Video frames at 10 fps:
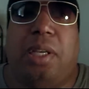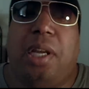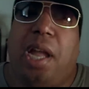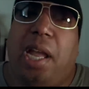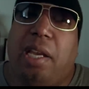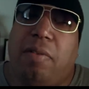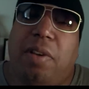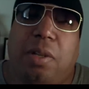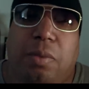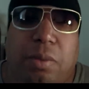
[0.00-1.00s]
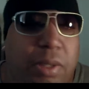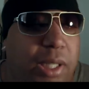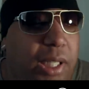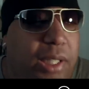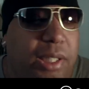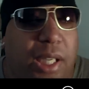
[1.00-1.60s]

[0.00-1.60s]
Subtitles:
And the video is,